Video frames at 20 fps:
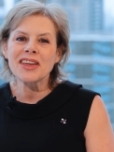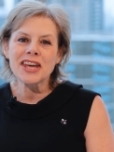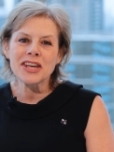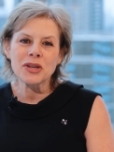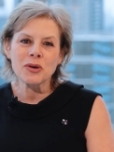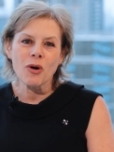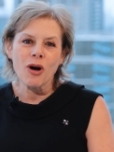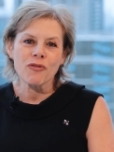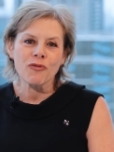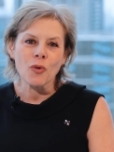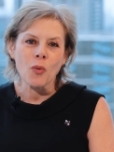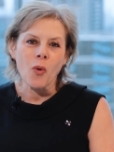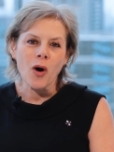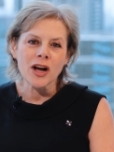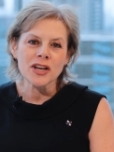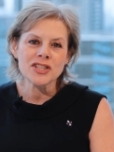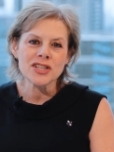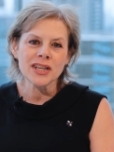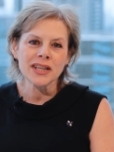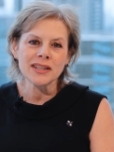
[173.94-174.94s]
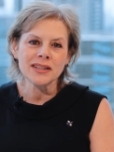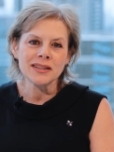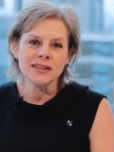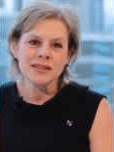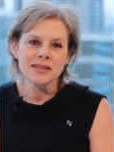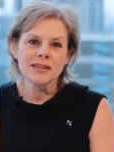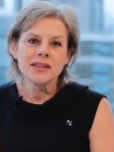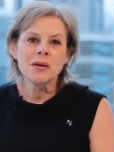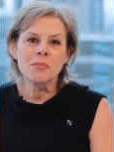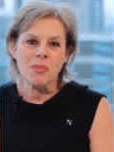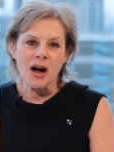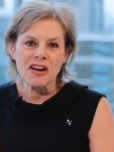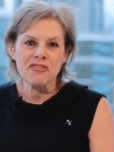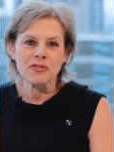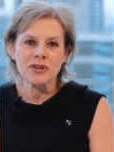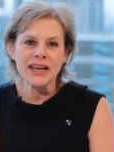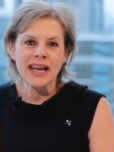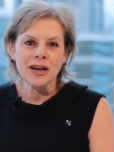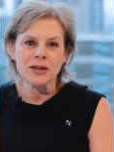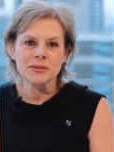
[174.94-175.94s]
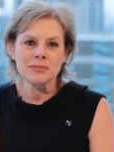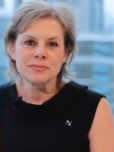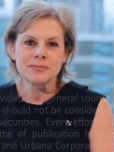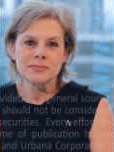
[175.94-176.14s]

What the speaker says: thank you all for watching. Bye for now.